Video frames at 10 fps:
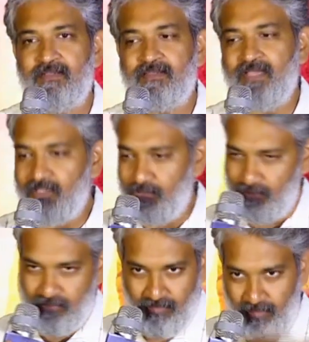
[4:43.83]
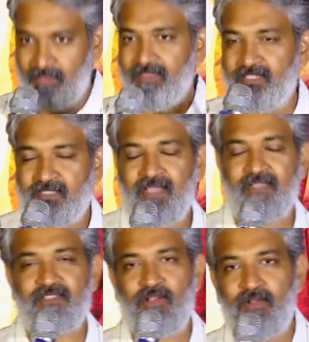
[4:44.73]
Thank you, all these
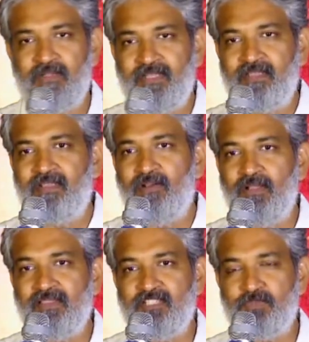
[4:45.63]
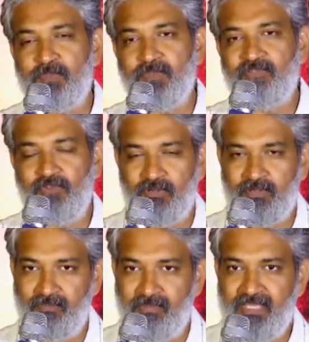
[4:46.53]
thanks, or thanking all these people for
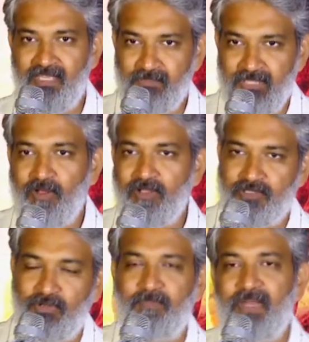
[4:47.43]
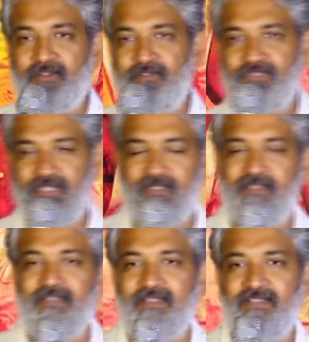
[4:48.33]
making me also a part of that
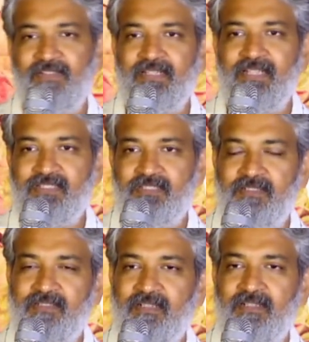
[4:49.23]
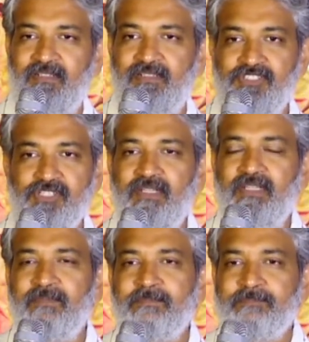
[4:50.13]
fantastic
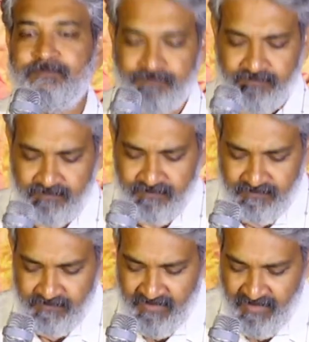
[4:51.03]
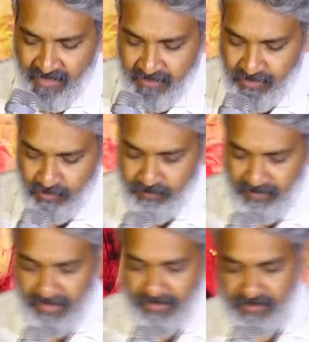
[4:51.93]
journey. So
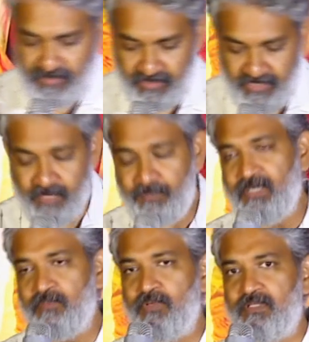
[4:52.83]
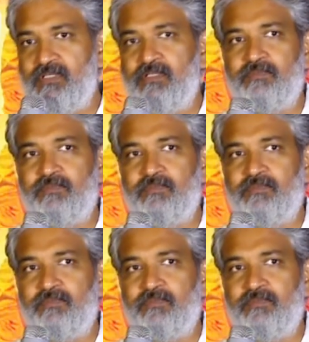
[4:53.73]
idu create pannumbodhu